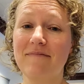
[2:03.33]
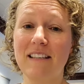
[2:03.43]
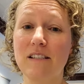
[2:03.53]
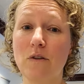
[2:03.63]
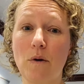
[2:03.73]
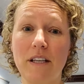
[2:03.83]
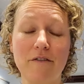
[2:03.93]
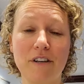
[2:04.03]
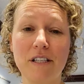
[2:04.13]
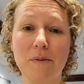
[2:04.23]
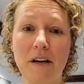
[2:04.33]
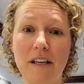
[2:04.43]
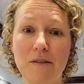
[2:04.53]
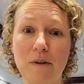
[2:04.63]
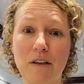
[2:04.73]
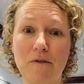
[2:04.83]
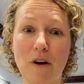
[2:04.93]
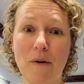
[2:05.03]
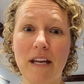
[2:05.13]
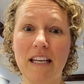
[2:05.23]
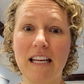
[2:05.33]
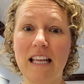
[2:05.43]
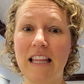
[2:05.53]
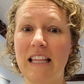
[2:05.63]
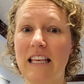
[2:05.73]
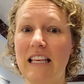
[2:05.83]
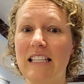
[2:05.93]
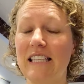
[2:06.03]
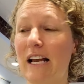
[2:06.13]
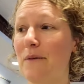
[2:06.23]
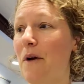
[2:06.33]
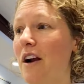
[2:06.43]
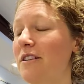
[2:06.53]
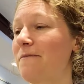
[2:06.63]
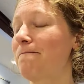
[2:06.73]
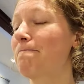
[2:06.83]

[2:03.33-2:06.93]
is a totally different experience when you throw in the second part.